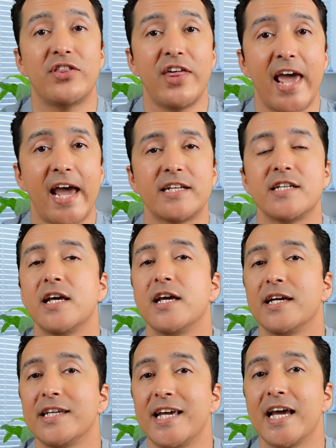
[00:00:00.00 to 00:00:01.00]
that,
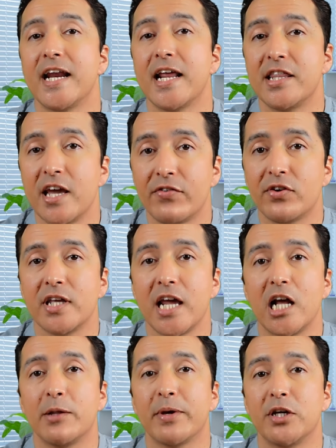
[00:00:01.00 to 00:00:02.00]
can definitely
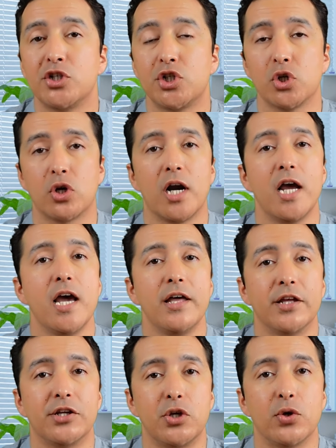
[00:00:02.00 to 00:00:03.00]
help ensure
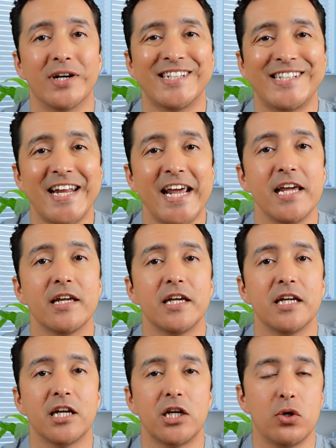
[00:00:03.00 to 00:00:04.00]
that you are staying
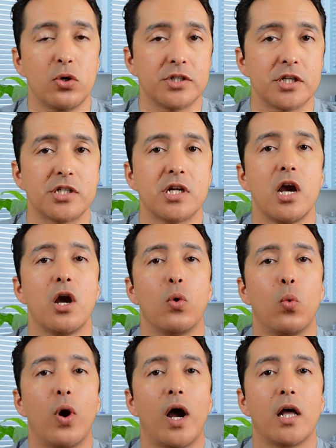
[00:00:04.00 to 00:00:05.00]
in ketosis
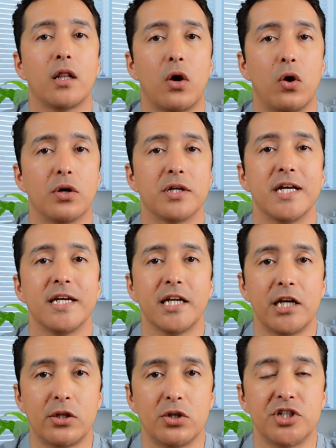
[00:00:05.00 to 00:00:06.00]
while on
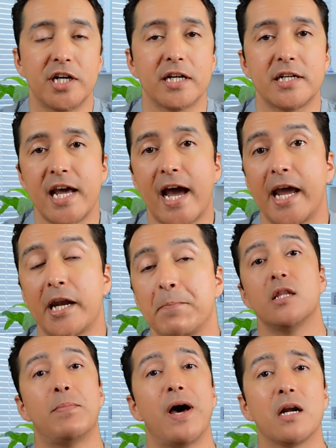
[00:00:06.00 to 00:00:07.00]
ketogenic diet.
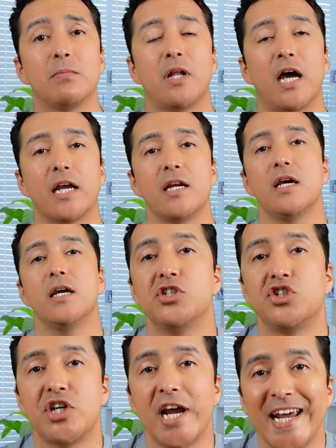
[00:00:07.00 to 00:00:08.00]
The bottom line,
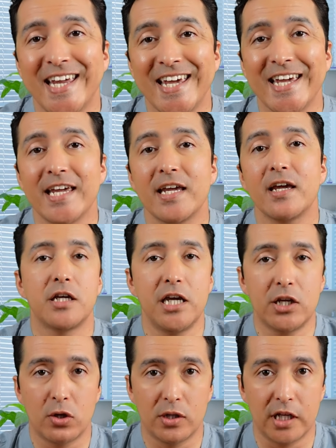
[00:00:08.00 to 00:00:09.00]
checking
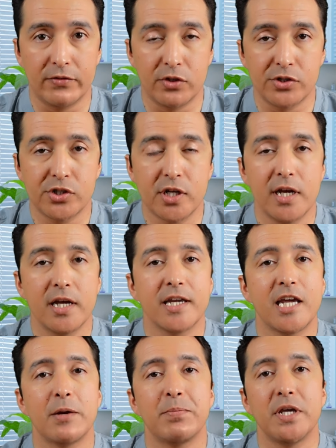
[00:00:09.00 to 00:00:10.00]
ketone levels
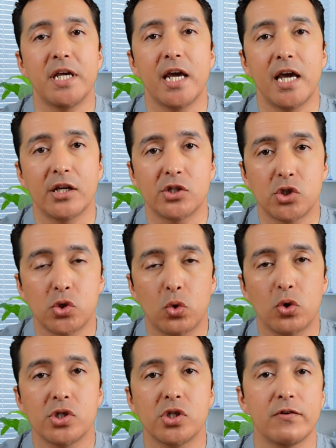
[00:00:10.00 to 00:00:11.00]
can be a
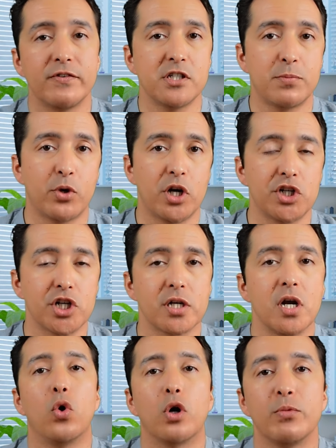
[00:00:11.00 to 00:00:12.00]
source of
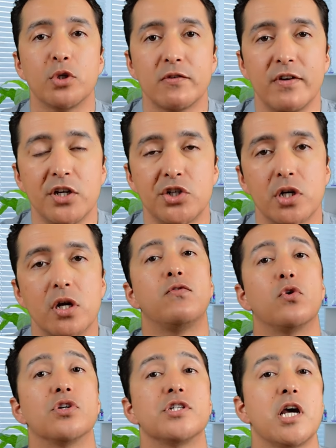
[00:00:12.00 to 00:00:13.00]
inspiration or motivation
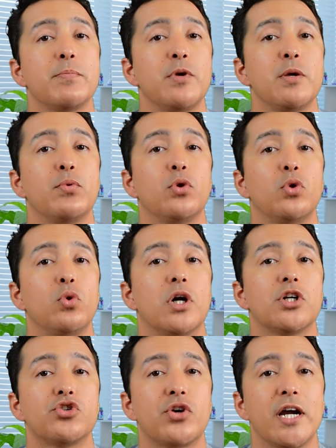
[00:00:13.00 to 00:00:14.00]
for some people who
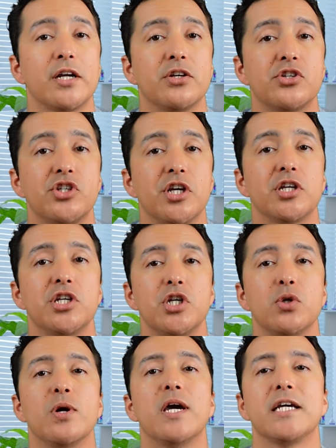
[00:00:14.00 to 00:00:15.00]
are trying to stick
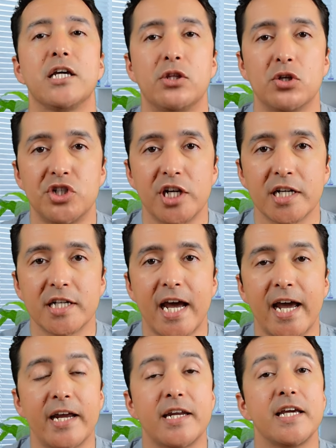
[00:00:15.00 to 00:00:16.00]
to ketogenic
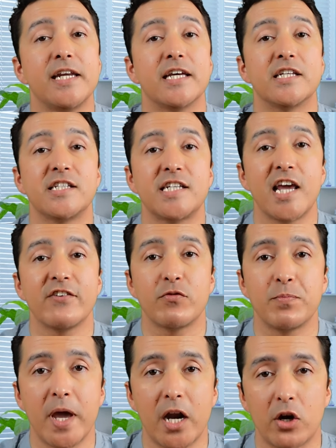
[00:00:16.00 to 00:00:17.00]
diet in a
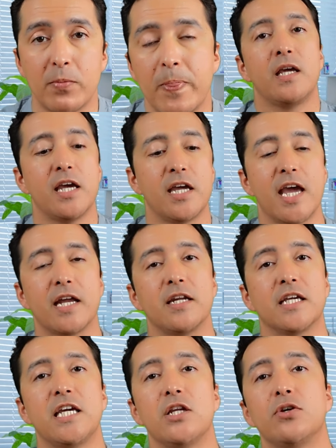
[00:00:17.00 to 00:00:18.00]
safe manner. Again,
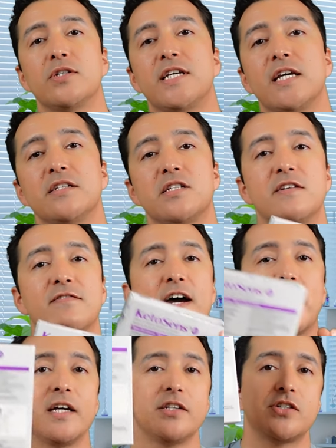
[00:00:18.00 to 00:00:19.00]
the KetoSens
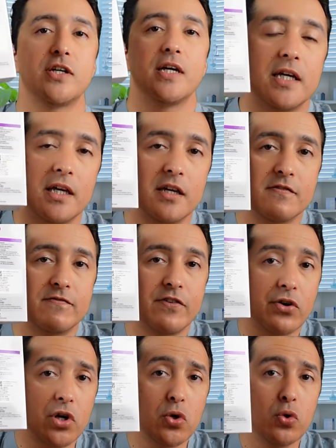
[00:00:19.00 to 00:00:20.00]
device is
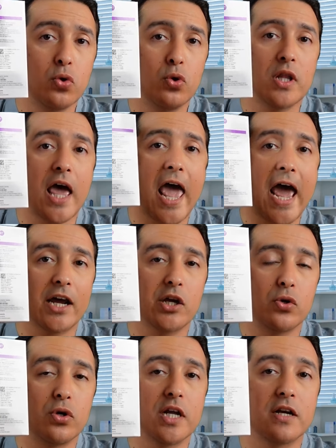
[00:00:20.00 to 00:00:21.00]
very cool,
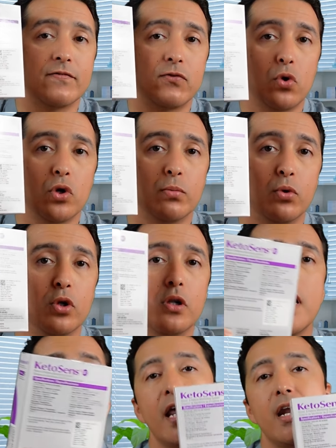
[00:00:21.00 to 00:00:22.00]
accurate, and
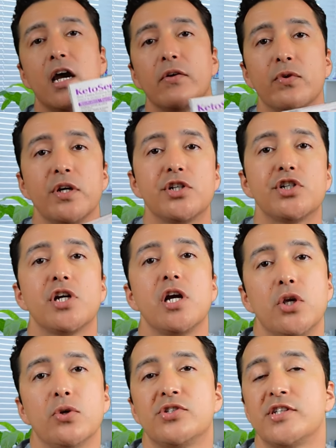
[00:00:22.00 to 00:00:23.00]
affordable, and I wish
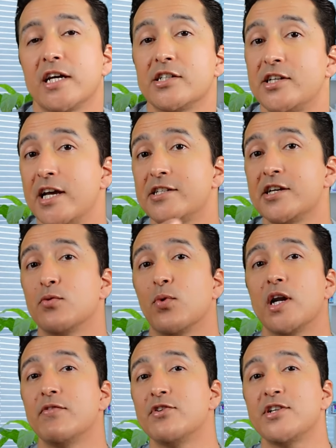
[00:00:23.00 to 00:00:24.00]
you success in
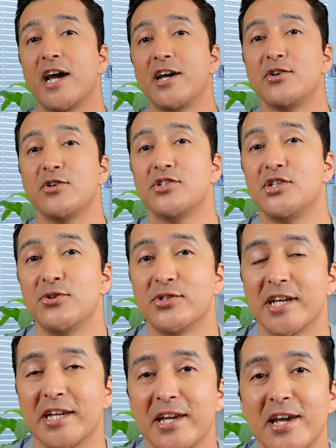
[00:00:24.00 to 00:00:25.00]
whatever diet you're
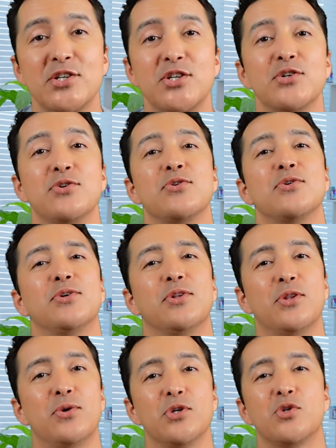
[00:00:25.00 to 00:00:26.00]
choosing to
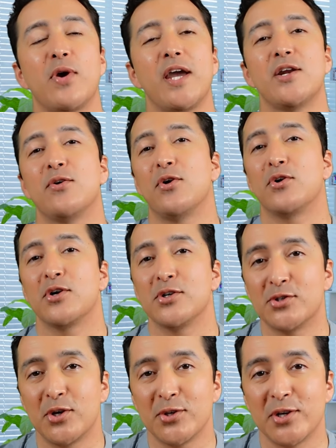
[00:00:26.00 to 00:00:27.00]
lose weight or
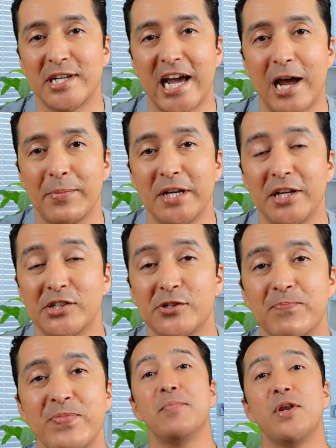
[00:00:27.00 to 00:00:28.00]
control your
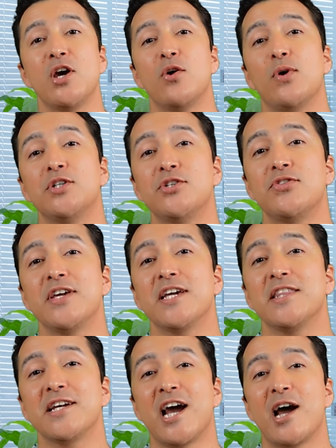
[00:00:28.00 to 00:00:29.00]
diabetes. Let me know what you
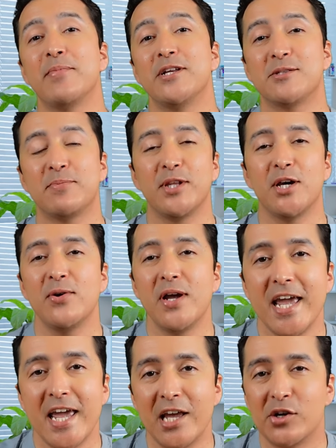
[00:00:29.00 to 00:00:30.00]
think in the comments below,
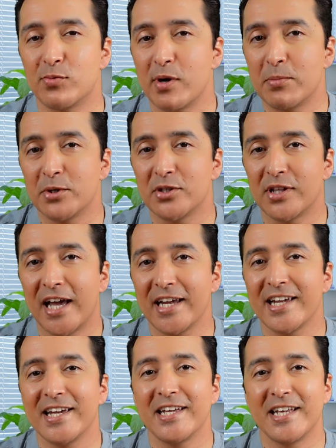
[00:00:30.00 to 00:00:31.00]
and remember to
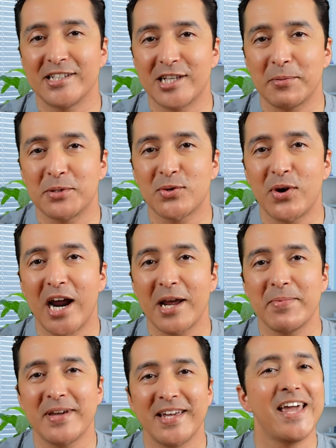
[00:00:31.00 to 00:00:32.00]
like and
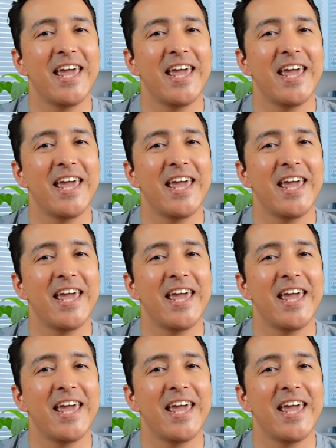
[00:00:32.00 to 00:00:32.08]
subscribe